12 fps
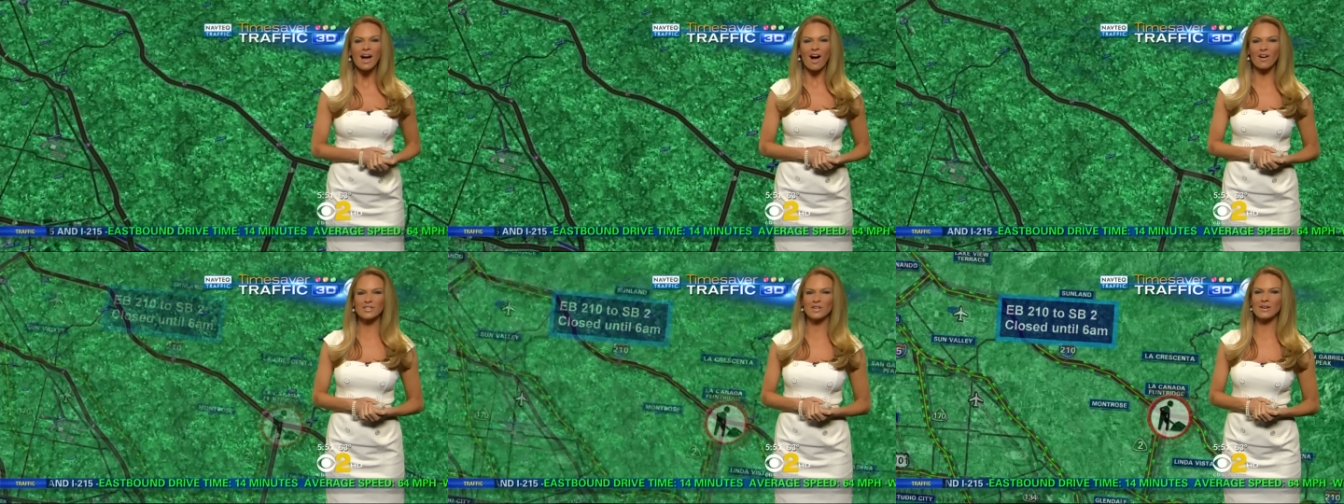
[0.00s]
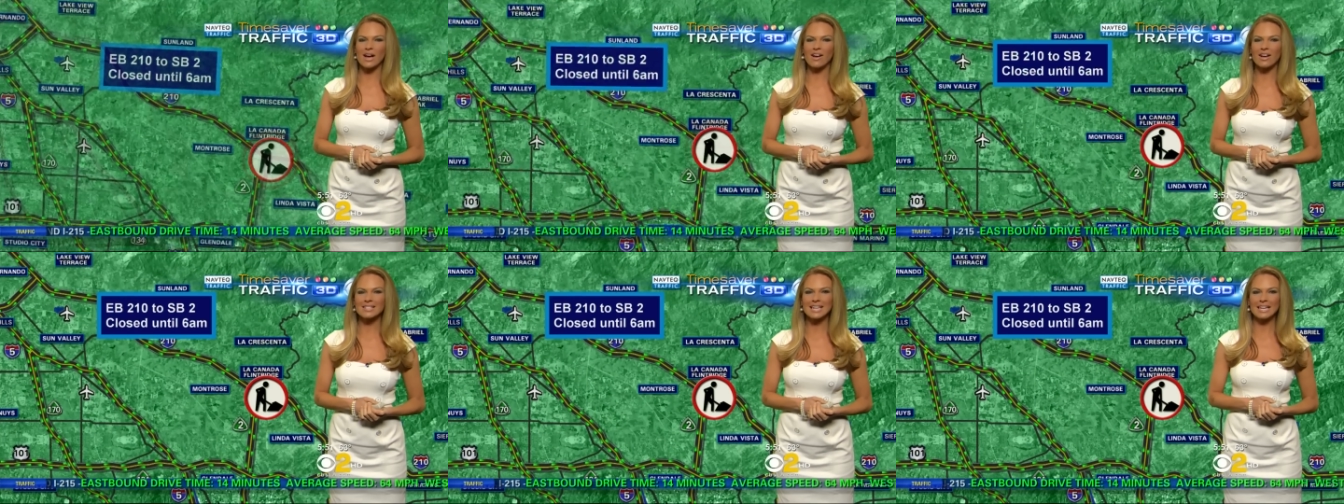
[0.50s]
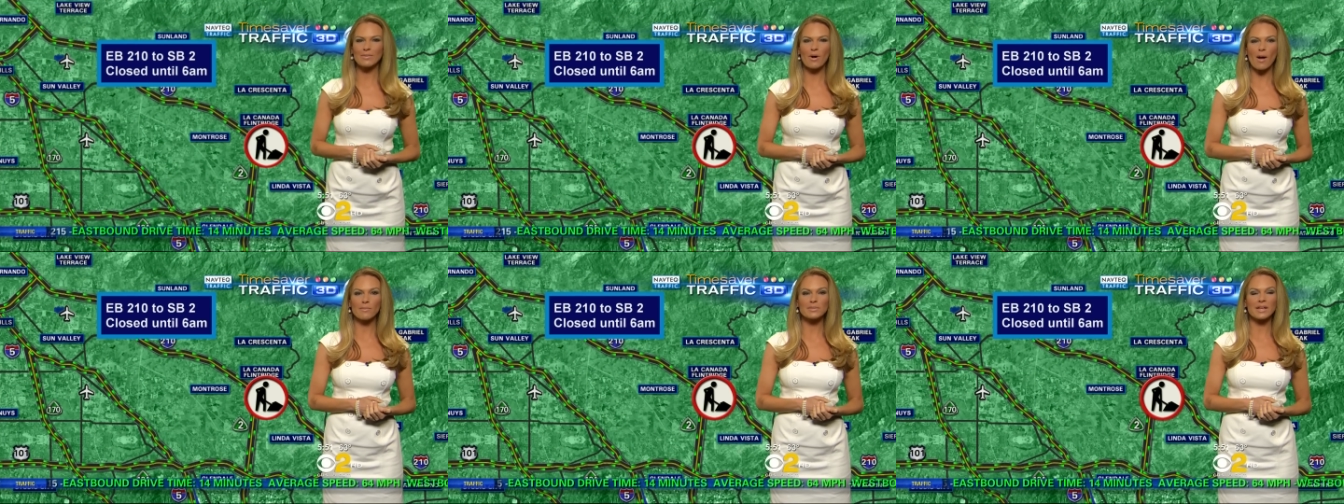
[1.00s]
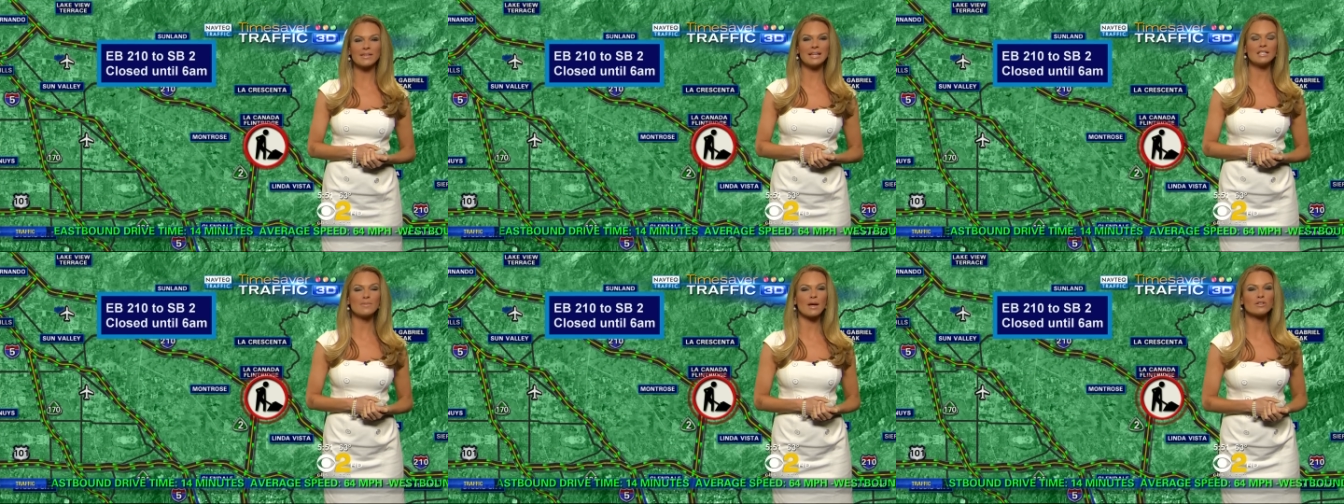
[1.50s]
Also, not causing any problems on
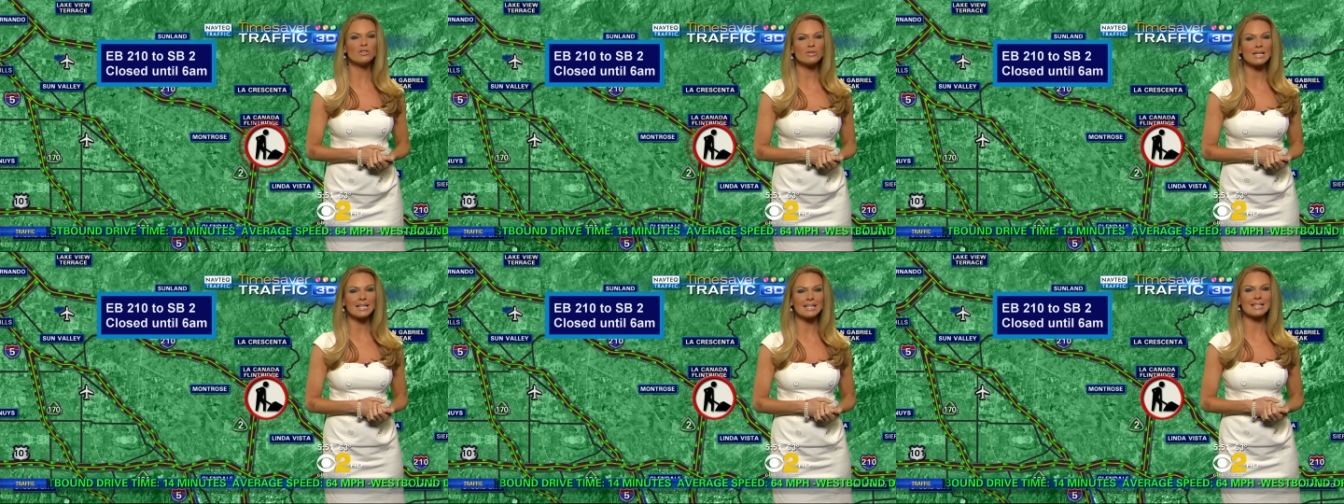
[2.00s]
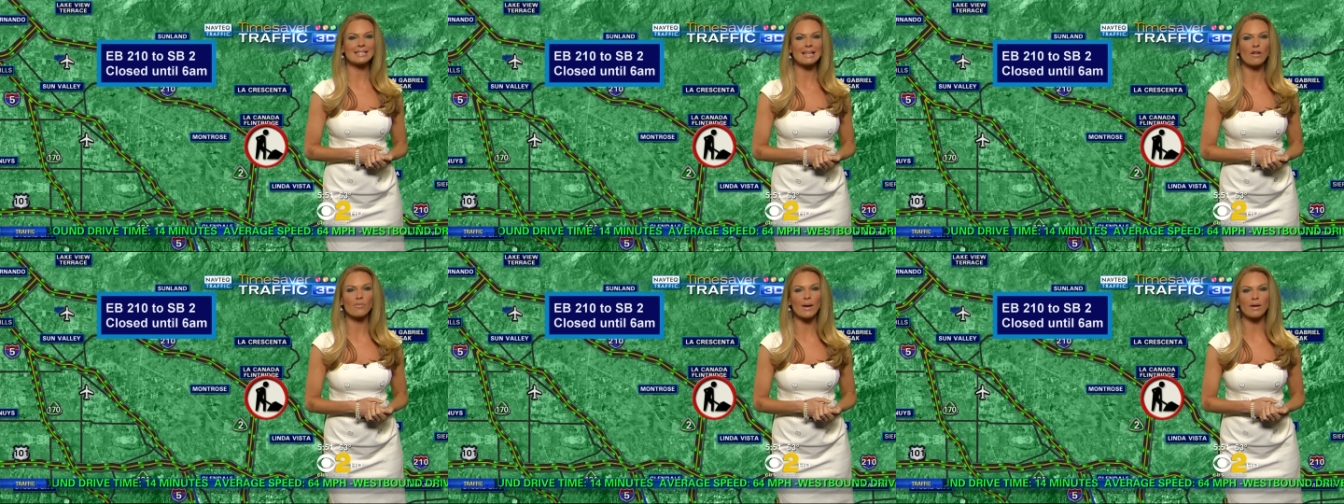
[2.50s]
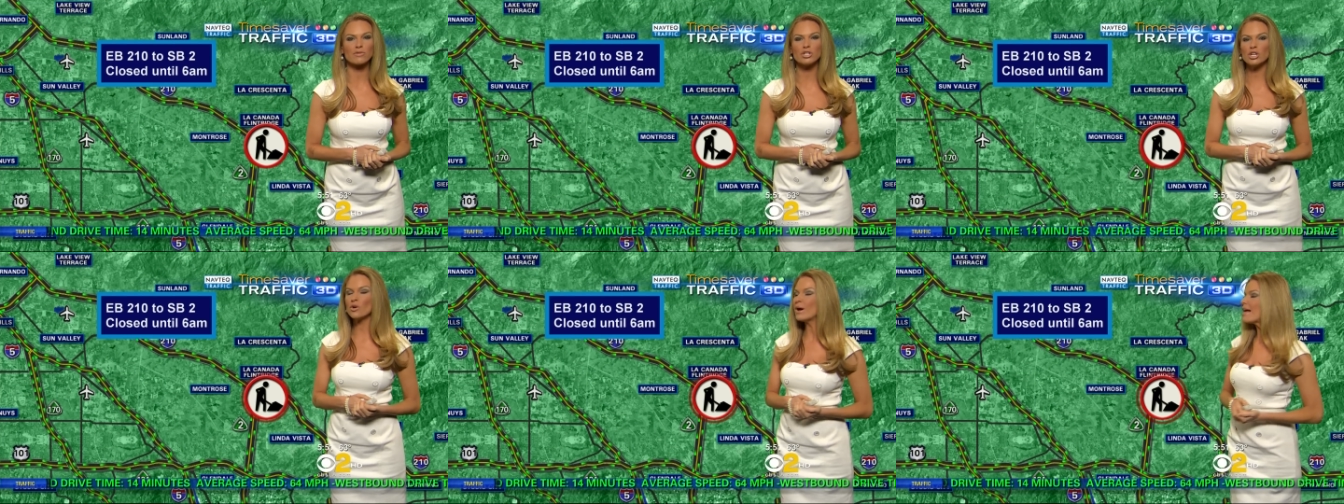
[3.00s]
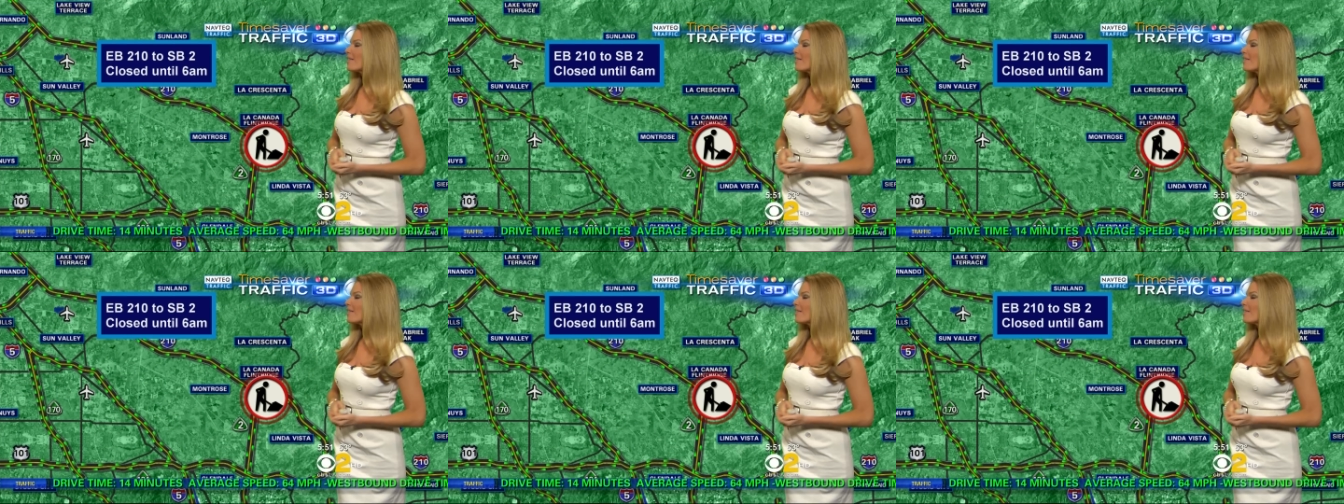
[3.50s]
the eastbound 210 to the southbound 2.